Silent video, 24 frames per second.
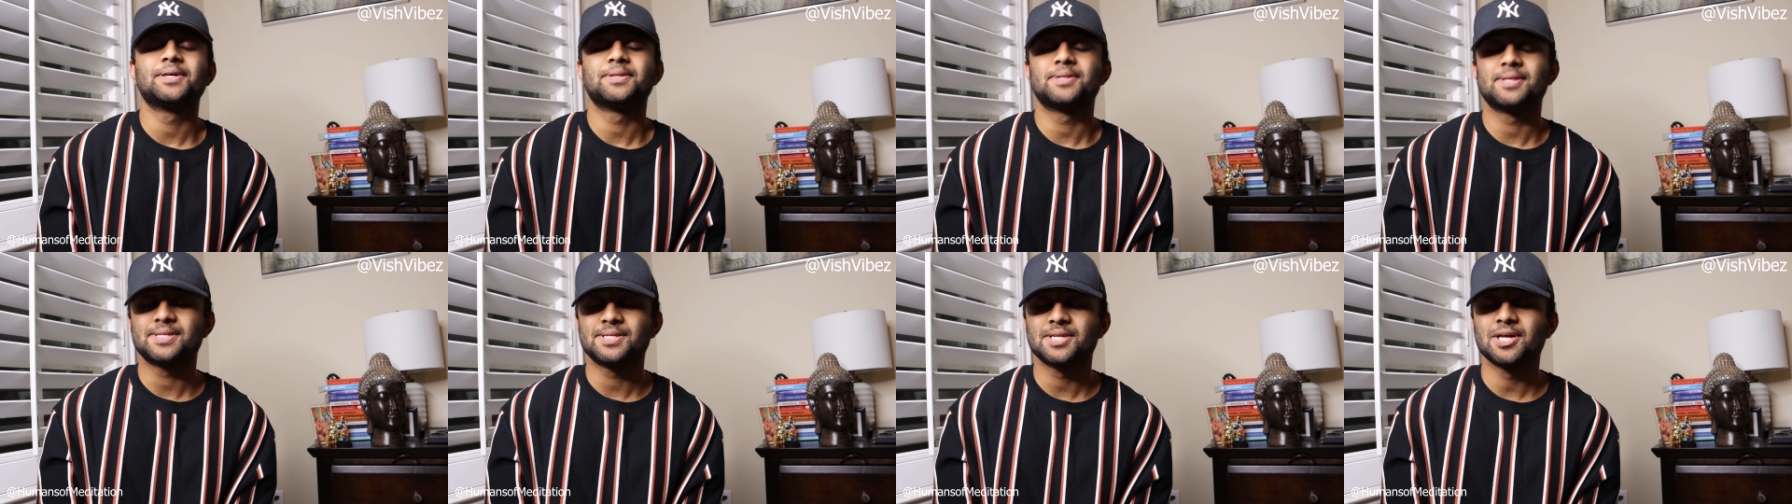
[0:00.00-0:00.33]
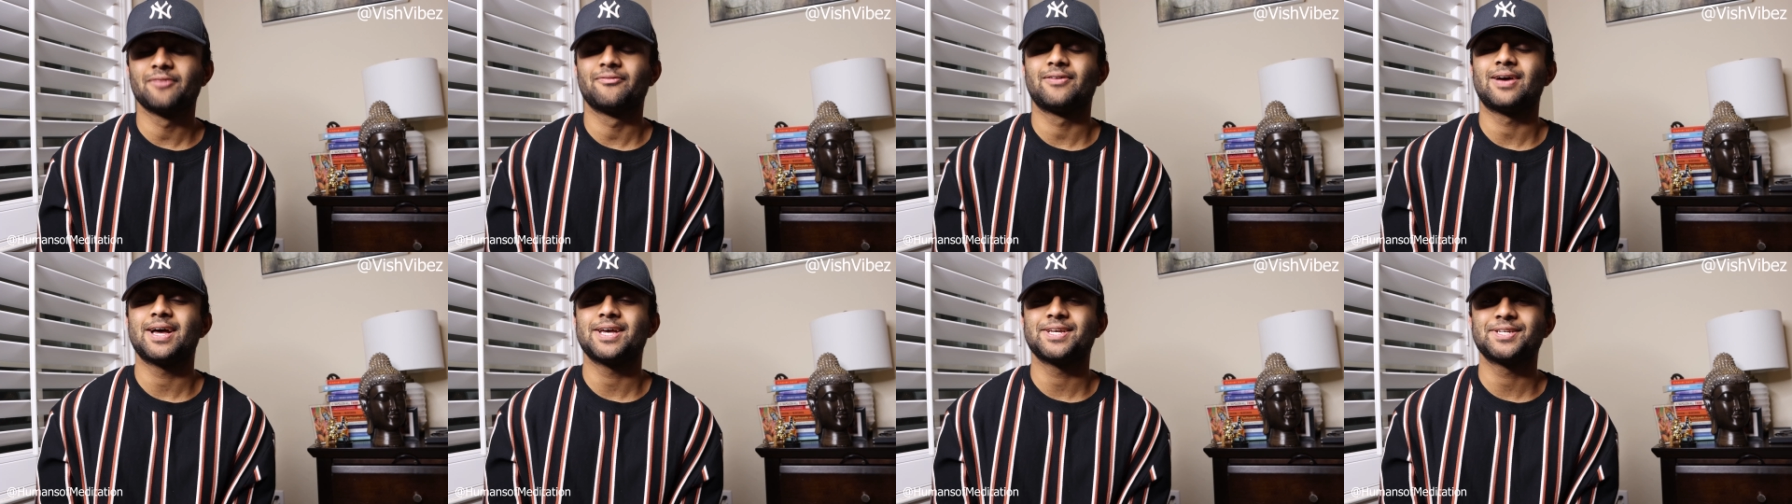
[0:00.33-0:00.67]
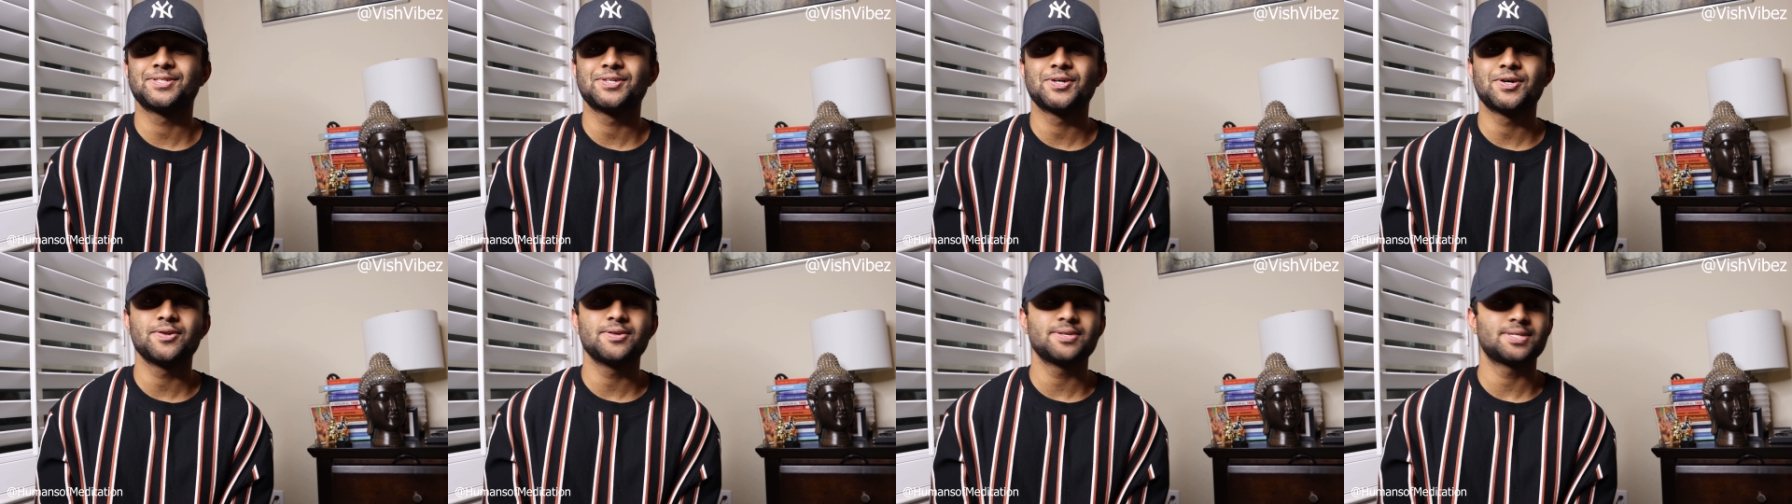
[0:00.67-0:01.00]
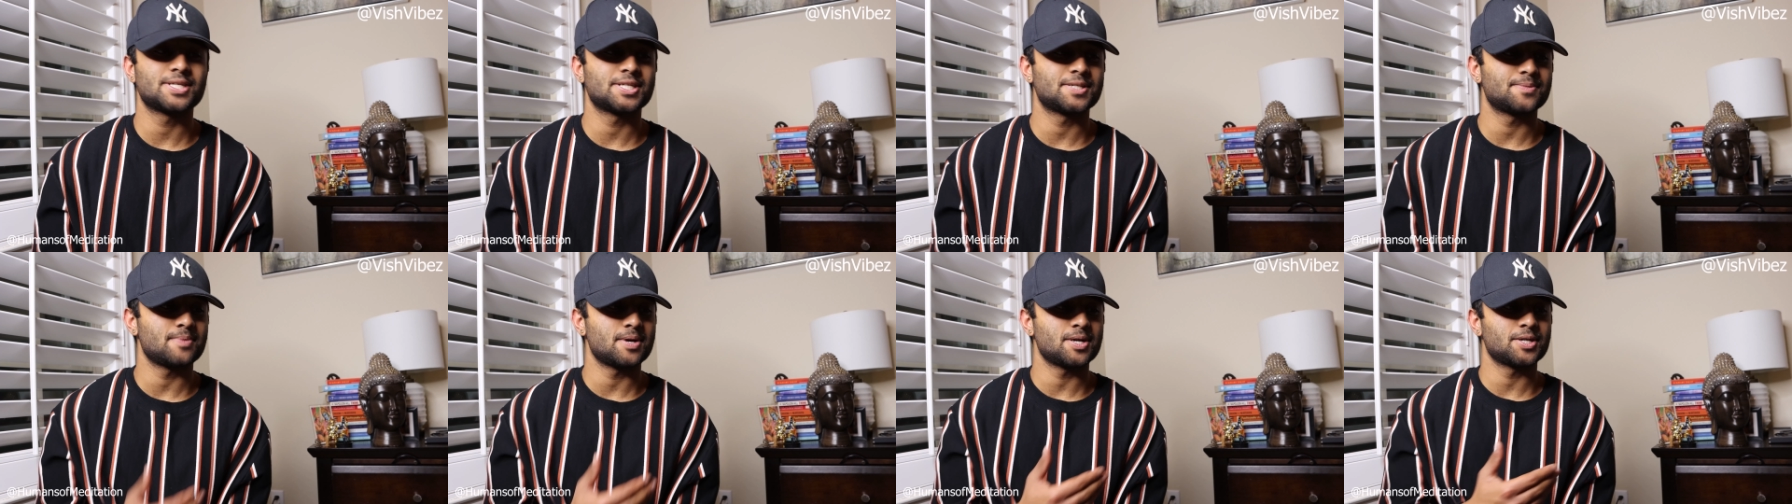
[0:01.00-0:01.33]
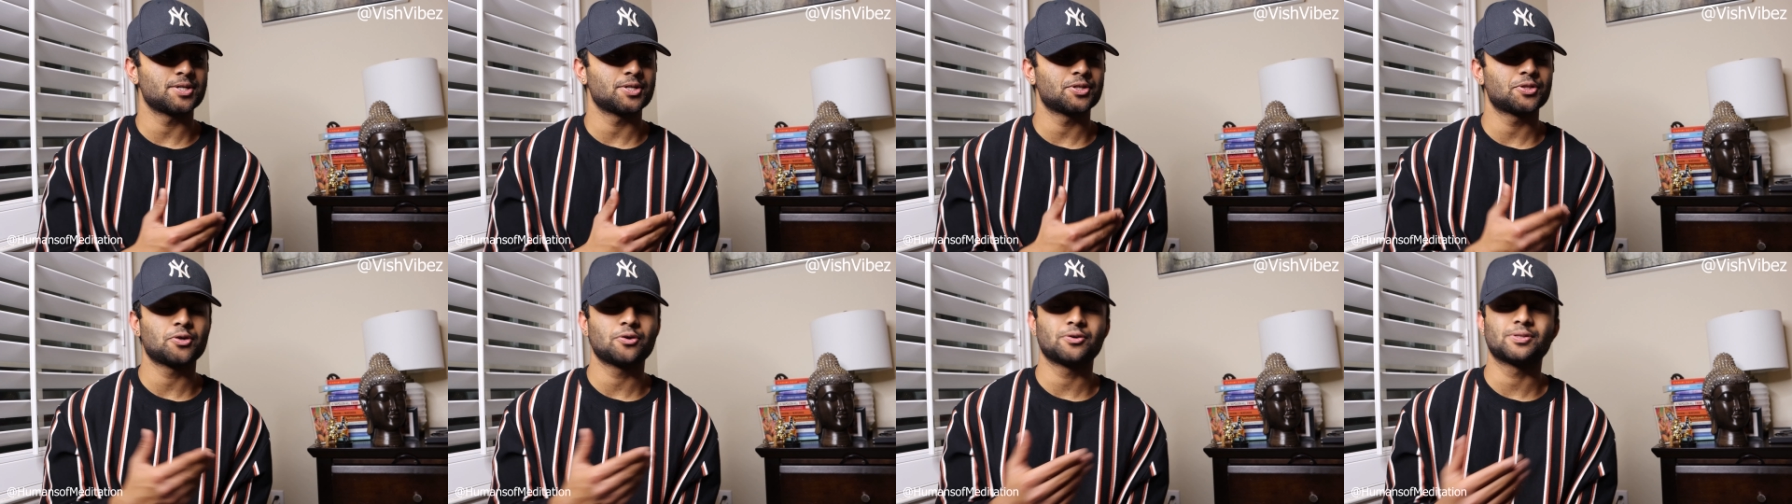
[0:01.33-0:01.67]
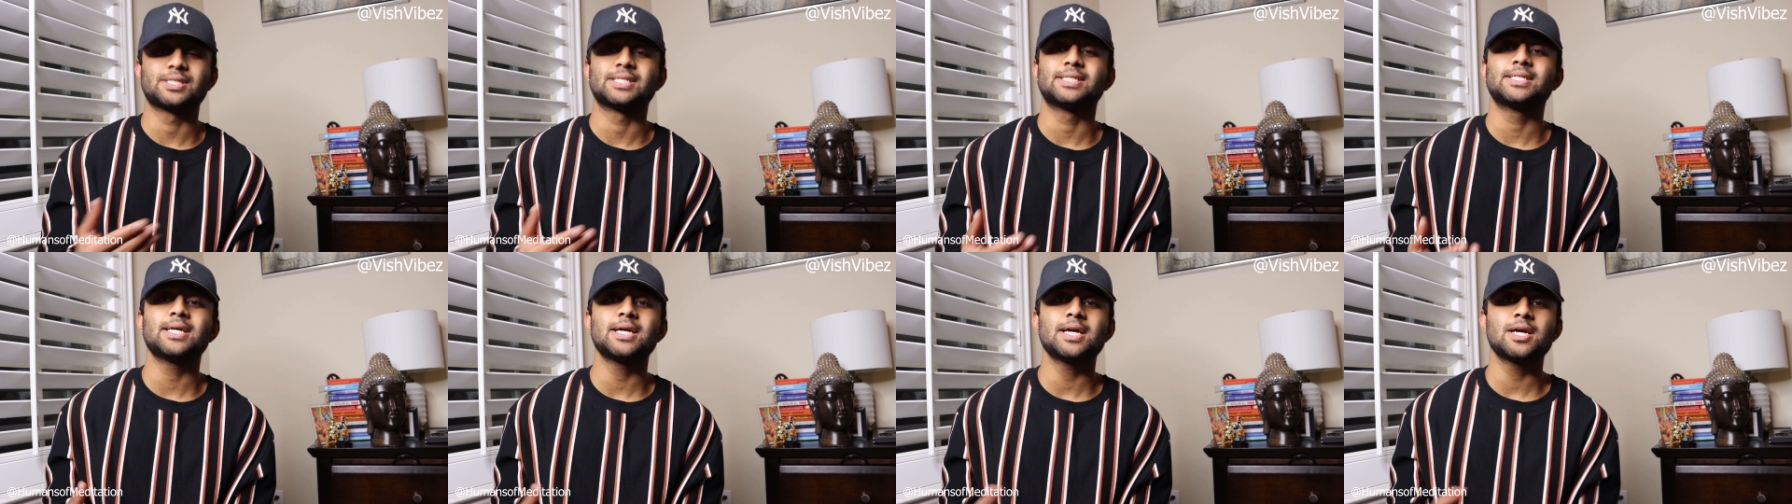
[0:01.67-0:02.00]
The Self has noticed, especially throughout
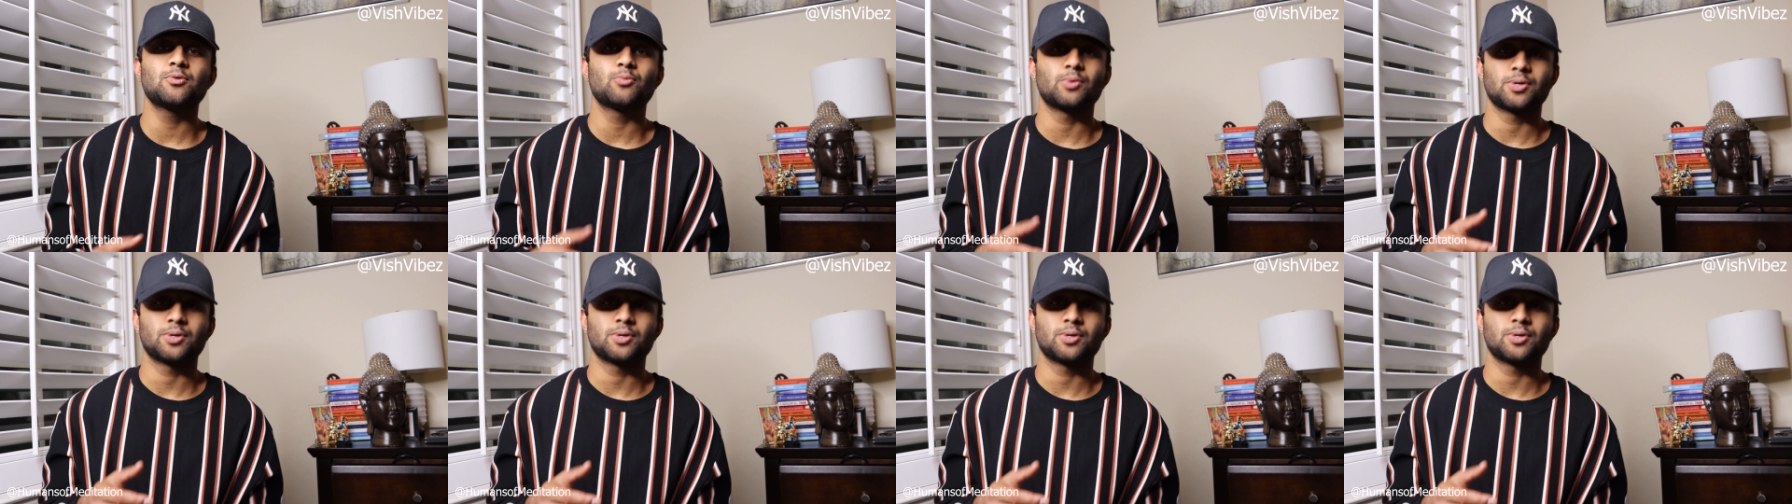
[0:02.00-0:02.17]
the day